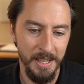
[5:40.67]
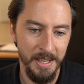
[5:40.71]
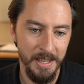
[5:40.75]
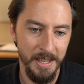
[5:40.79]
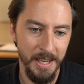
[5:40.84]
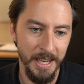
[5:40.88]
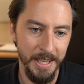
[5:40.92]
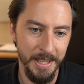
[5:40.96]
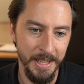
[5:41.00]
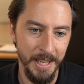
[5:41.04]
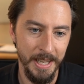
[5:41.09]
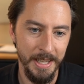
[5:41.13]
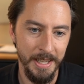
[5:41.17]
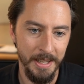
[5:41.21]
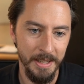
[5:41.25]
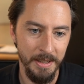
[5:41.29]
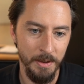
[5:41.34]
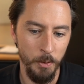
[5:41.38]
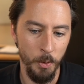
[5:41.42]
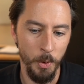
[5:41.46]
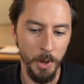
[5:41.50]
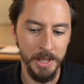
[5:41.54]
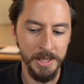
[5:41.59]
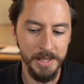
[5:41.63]
And then
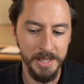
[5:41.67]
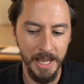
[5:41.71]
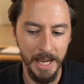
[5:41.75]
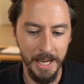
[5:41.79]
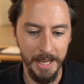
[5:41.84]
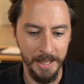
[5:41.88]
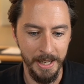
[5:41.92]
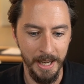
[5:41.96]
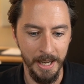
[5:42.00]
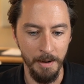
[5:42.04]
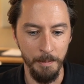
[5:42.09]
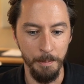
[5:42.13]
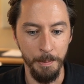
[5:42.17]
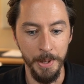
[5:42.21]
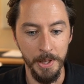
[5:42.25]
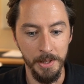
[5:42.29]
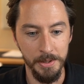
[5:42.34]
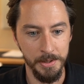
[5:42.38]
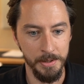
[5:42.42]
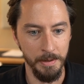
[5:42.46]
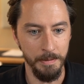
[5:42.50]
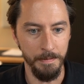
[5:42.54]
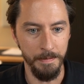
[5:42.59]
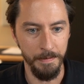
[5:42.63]
once I kind of built
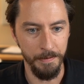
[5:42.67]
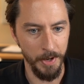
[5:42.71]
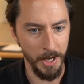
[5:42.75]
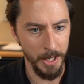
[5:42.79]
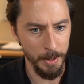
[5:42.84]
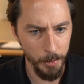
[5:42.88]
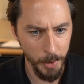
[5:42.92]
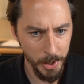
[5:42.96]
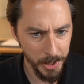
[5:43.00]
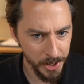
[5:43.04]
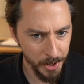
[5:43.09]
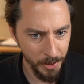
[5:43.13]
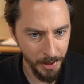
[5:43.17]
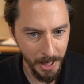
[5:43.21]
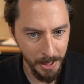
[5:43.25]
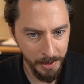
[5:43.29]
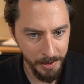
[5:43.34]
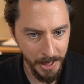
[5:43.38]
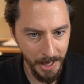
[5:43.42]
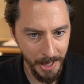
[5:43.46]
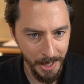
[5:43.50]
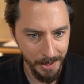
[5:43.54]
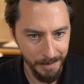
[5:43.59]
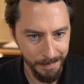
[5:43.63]
some frameworks around
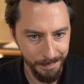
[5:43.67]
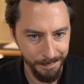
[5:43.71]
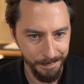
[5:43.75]
that,